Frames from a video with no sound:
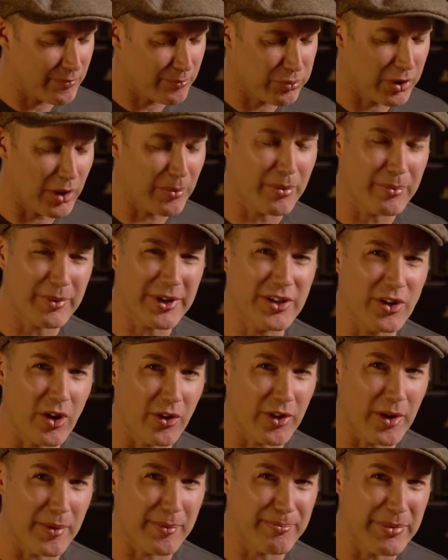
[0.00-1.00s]
probably
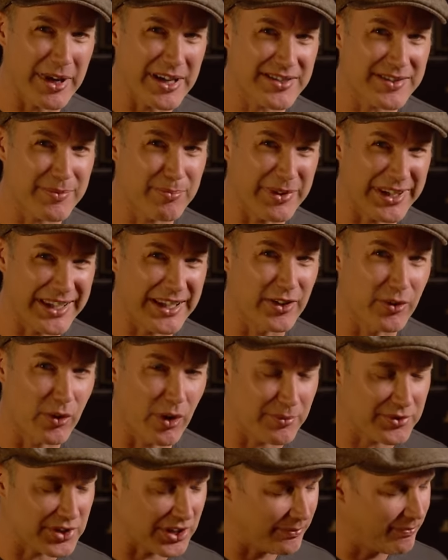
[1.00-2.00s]
not the best beginner
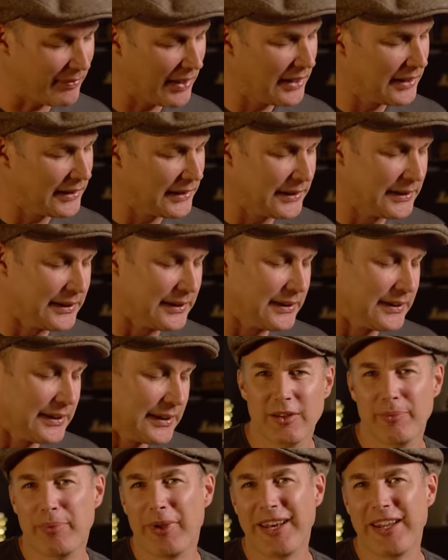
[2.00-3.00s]
option.
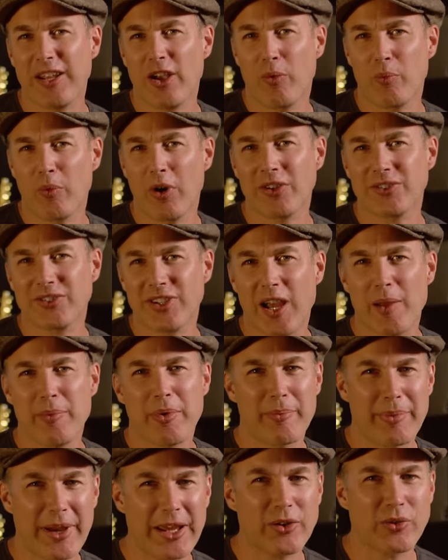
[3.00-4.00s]
Depending on what type
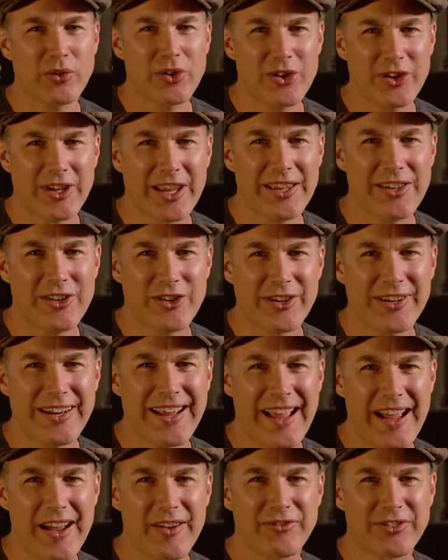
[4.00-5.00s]
of pedal you get, you're going
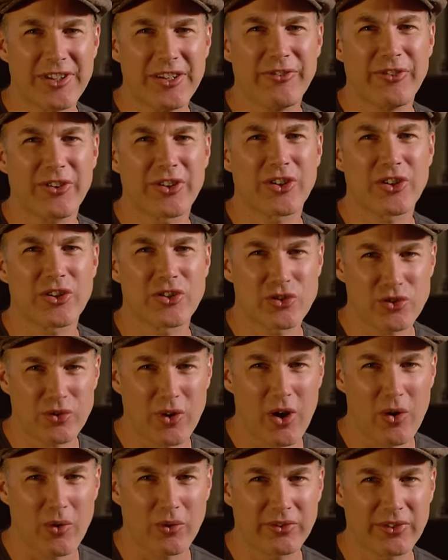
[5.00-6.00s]
to have different
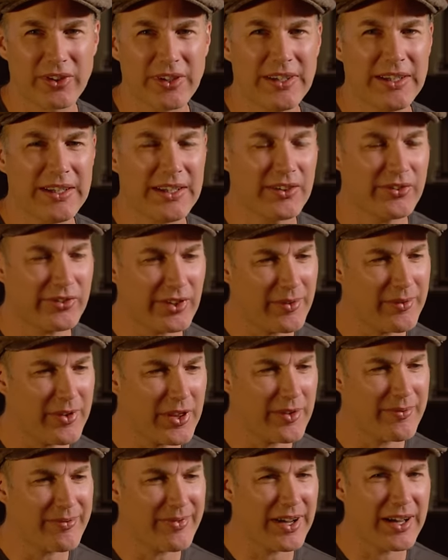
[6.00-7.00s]
controls. Some
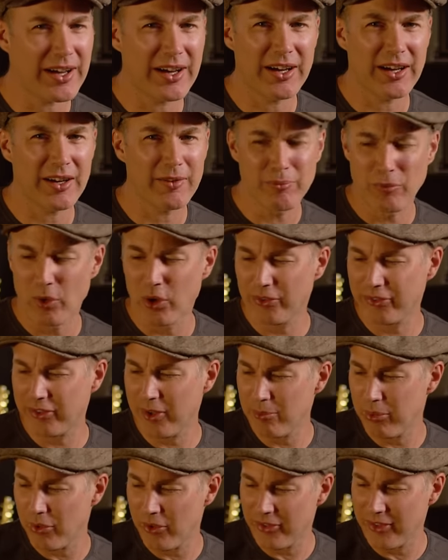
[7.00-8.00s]
of them are more
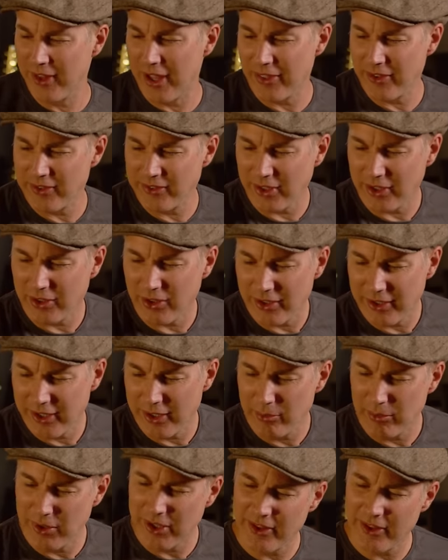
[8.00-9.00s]
simple than others. I got
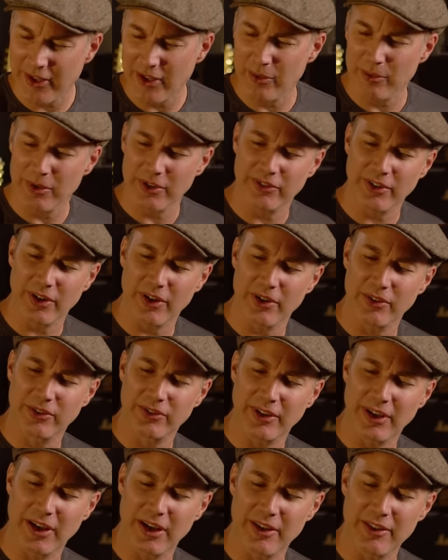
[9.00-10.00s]
here, the other ones I was
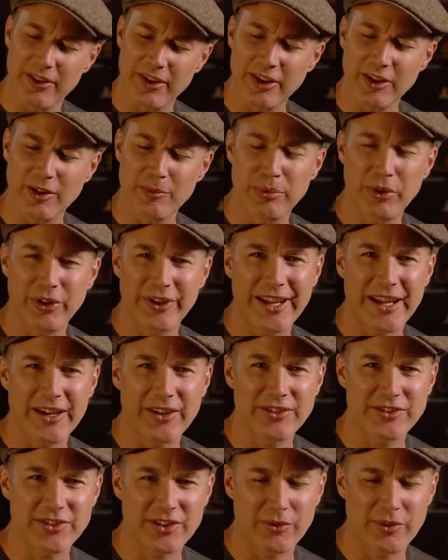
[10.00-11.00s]
thinking of pulling
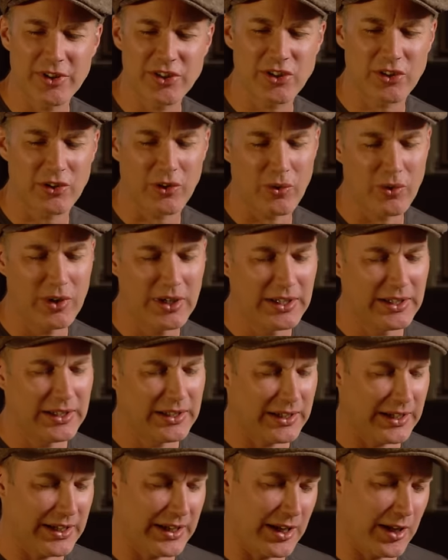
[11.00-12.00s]
out is an original
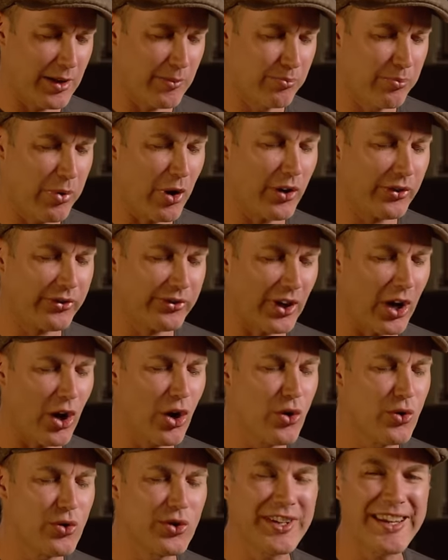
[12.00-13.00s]
Boss
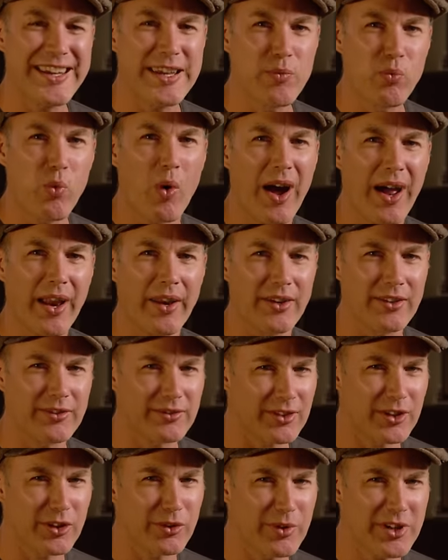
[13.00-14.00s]
OD-1,
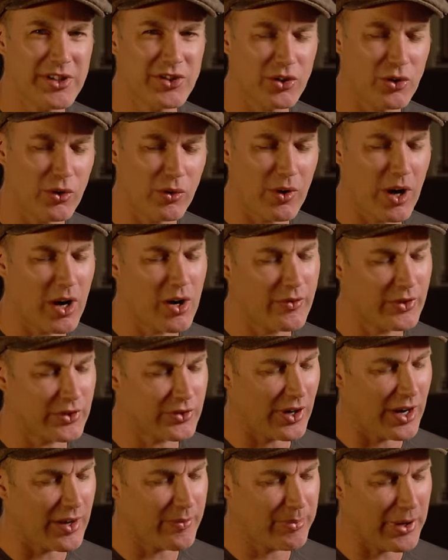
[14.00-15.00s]
the original
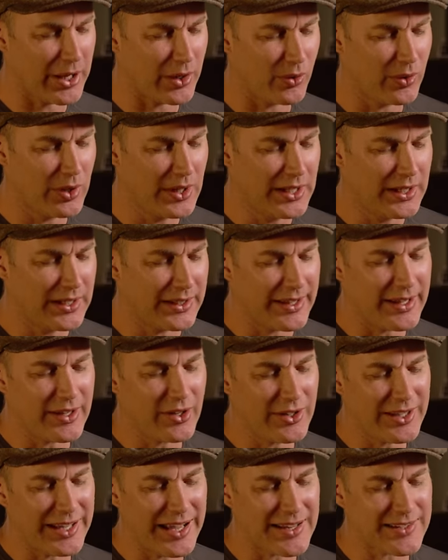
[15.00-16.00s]
overdrive pedal. That
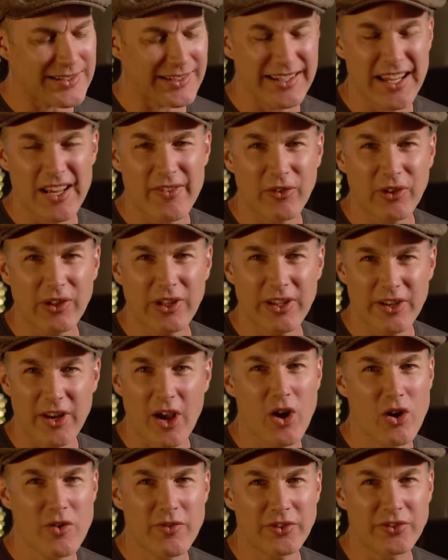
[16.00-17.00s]
only has level and
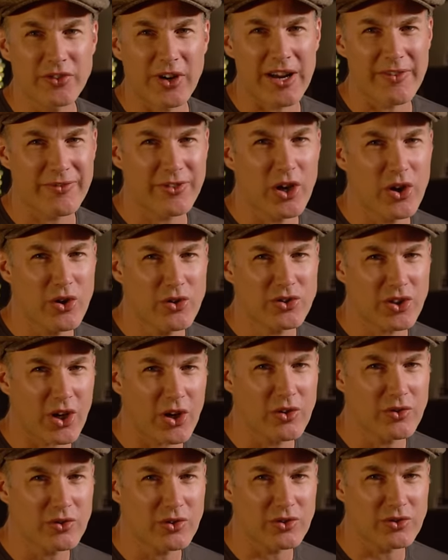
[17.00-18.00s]
overdrive, no
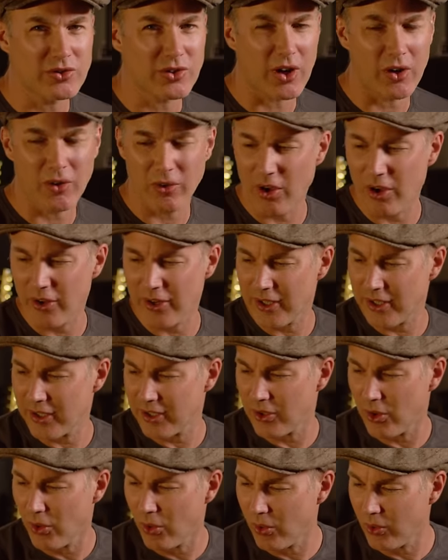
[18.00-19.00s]
tone control on it
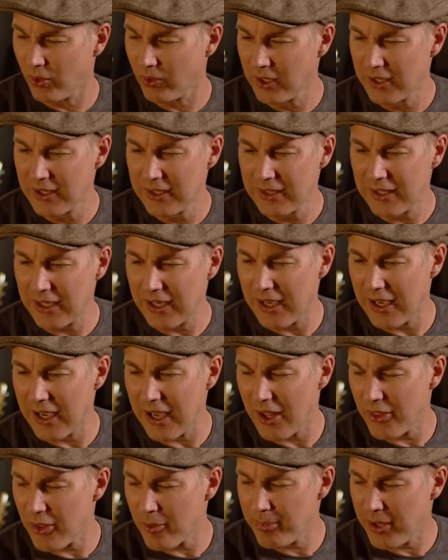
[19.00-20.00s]
at all.
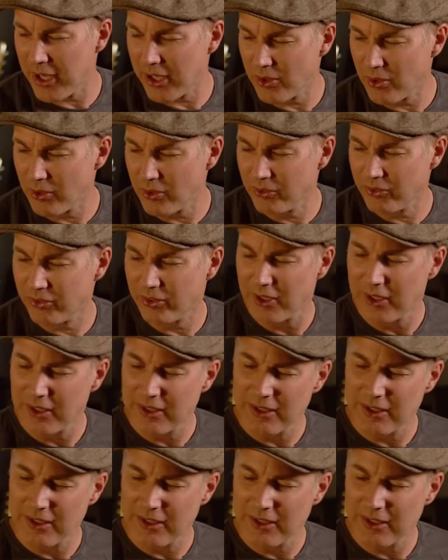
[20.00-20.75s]
Other pedals,